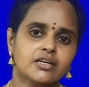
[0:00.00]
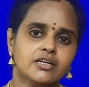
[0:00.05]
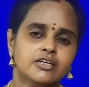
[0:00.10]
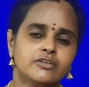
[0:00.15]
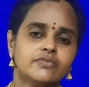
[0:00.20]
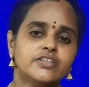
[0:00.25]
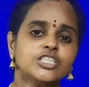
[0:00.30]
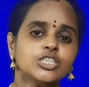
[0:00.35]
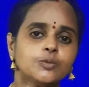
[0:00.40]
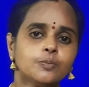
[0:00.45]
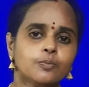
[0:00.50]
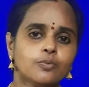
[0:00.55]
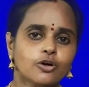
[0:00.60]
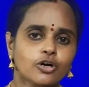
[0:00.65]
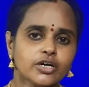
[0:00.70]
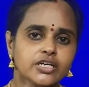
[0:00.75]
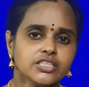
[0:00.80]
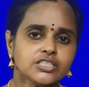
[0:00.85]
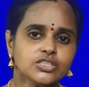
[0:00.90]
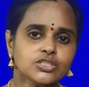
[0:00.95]
which
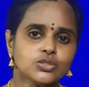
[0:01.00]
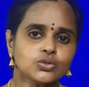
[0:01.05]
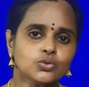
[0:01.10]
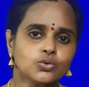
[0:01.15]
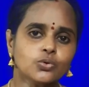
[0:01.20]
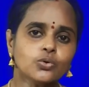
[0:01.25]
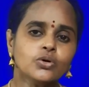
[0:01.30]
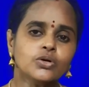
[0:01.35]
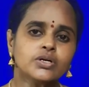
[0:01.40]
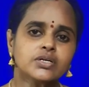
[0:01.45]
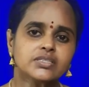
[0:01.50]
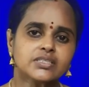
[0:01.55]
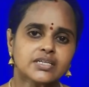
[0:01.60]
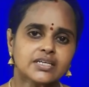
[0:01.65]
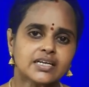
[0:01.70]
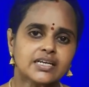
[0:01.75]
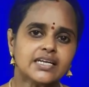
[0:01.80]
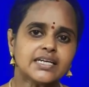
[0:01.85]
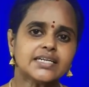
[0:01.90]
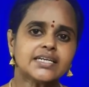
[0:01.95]
points to the
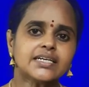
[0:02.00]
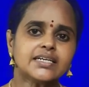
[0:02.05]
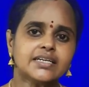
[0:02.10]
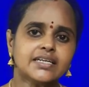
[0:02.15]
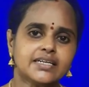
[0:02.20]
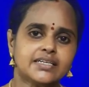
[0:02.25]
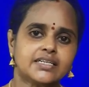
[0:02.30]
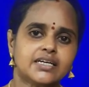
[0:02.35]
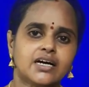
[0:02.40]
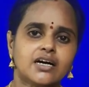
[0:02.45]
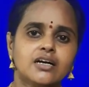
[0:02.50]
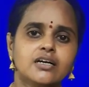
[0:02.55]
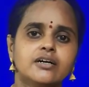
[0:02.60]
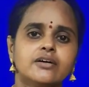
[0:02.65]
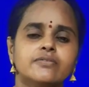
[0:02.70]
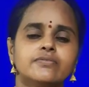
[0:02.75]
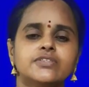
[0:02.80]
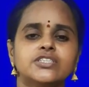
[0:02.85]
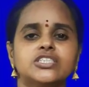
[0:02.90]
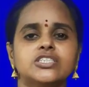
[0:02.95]
related data
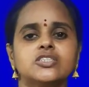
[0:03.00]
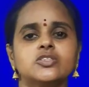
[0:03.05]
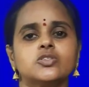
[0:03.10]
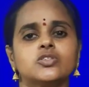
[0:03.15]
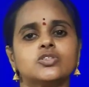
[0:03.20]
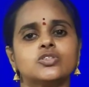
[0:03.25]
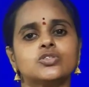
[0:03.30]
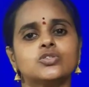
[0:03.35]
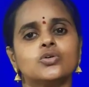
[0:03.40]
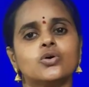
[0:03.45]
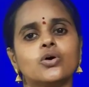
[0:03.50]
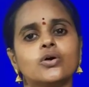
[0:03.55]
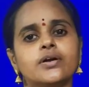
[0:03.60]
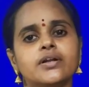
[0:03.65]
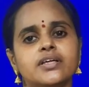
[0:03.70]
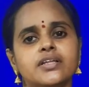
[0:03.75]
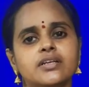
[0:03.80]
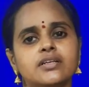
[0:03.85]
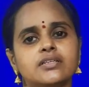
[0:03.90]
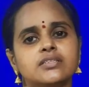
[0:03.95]
which is stored
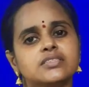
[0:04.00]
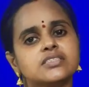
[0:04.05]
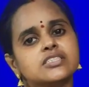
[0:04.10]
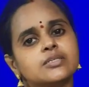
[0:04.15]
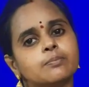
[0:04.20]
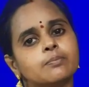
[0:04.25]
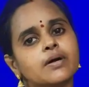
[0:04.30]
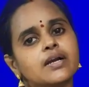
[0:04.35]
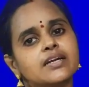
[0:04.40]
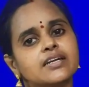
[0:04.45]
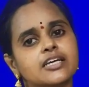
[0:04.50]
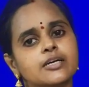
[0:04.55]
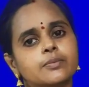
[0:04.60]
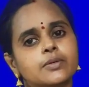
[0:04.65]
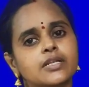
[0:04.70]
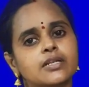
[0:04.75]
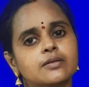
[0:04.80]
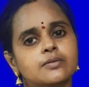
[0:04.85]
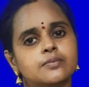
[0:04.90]
in symbol table.